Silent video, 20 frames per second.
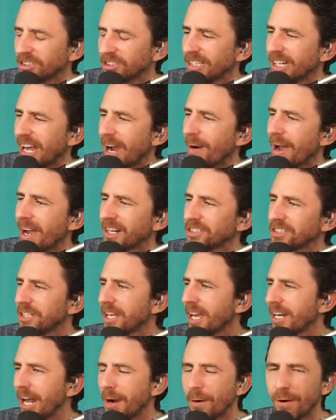Now, Ash and
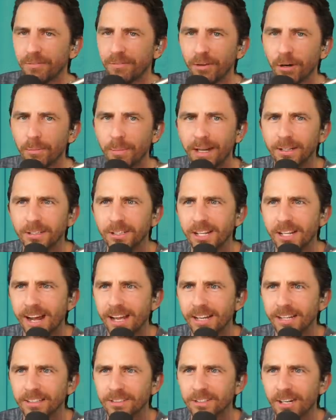Kay, now I feel bad. Did
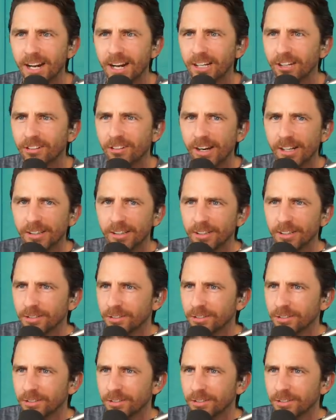I correctly